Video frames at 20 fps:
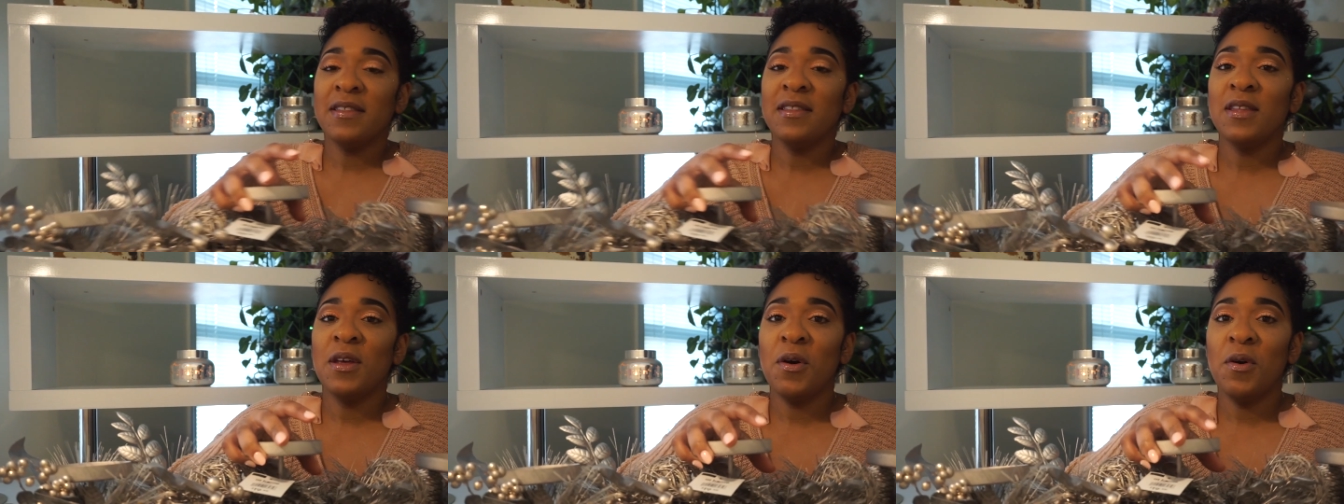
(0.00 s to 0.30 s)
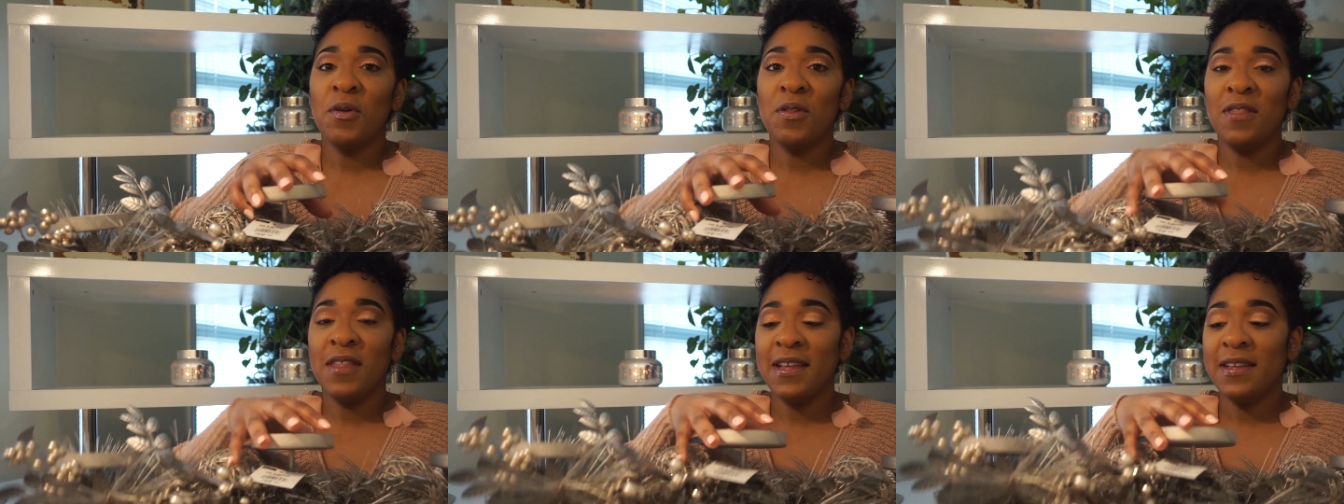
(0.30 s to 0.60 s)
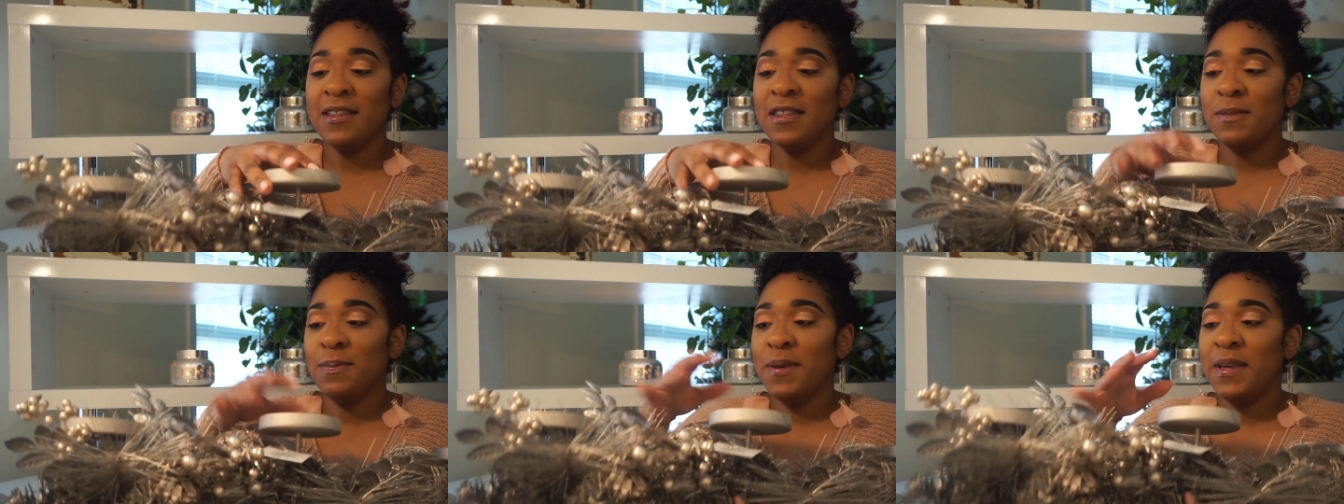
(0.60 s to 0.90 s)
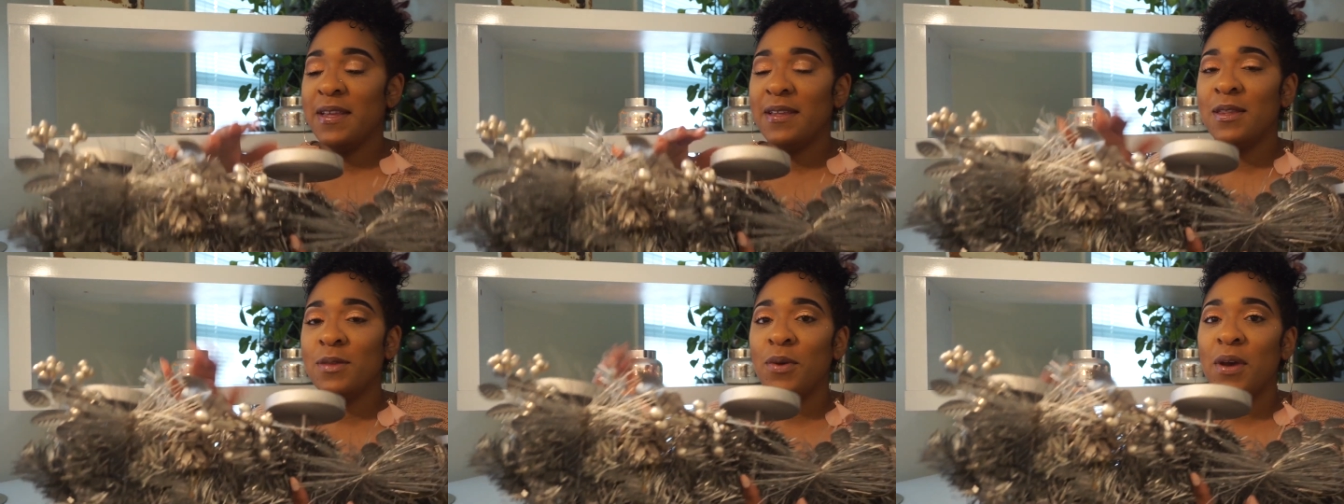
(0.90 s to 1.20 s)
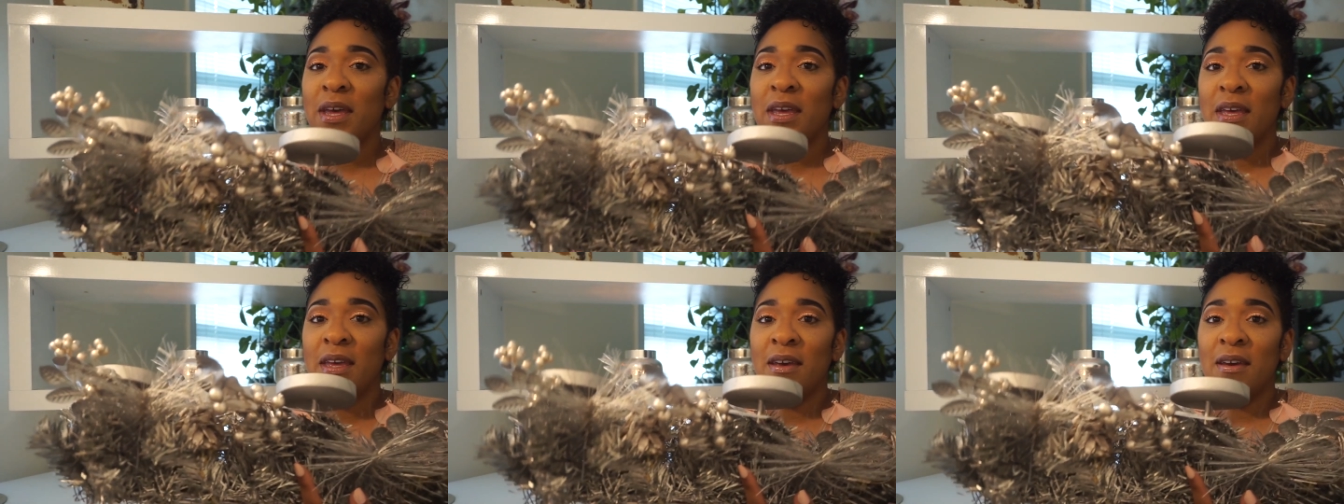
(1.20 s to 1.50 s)
So this piece
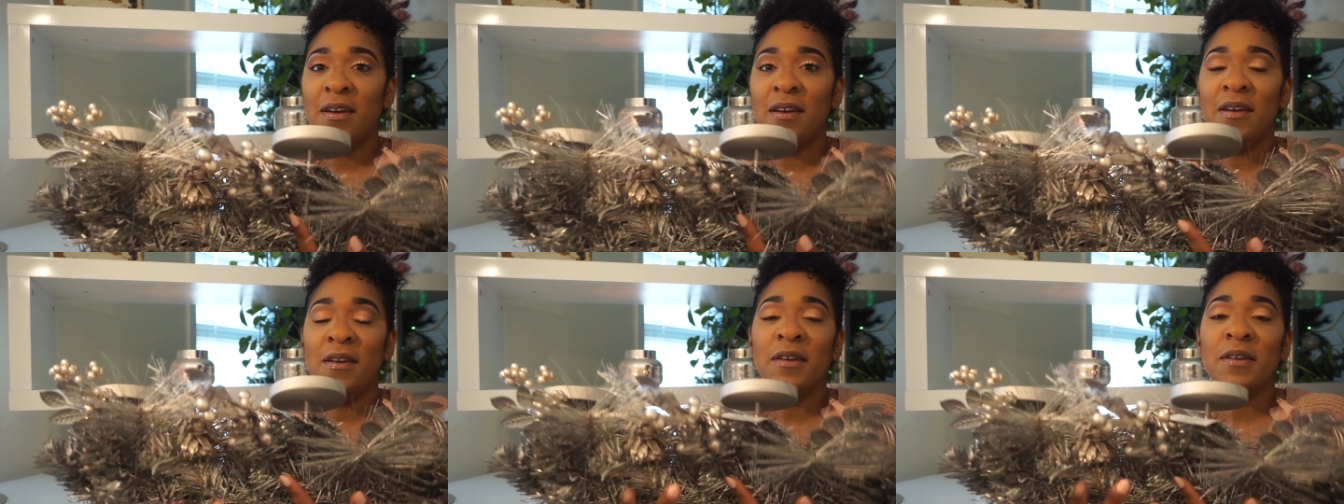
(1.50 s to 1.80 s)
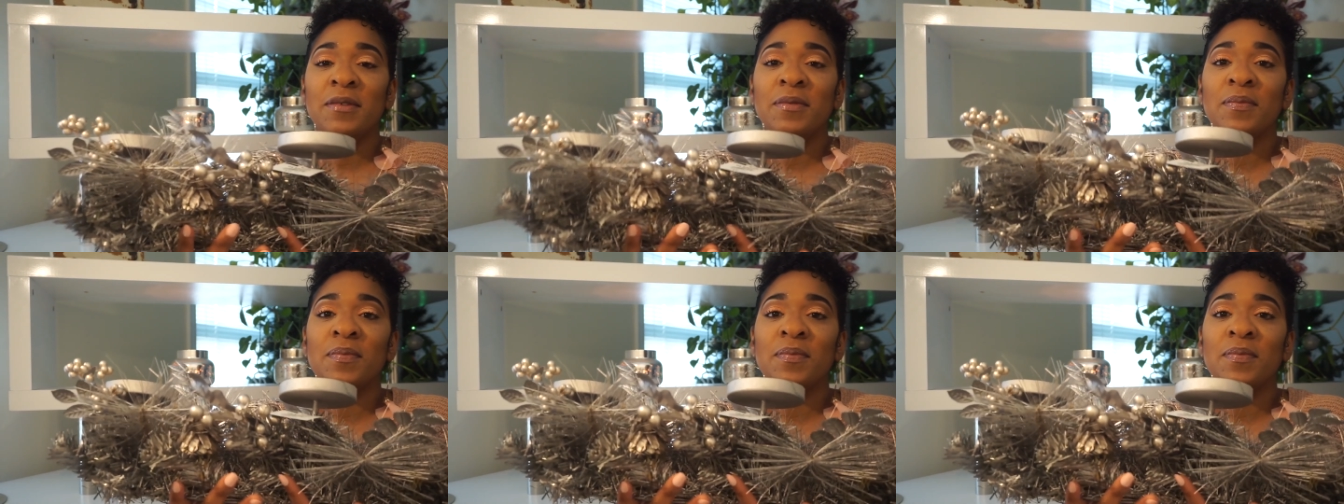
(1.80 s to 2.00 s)
right here,